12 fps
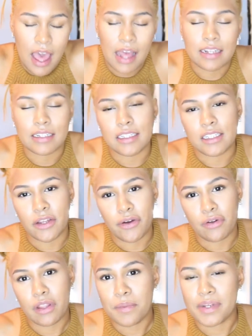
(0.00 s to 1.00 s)
and
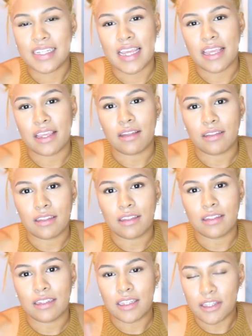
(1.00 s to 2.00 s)
so let me take
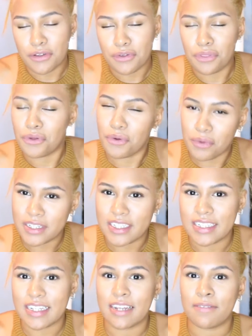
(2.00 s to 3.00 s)
you through what
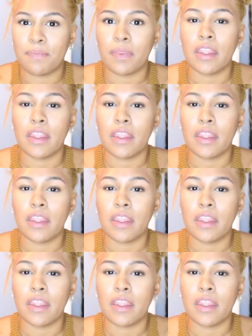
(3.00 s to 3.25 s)
she did.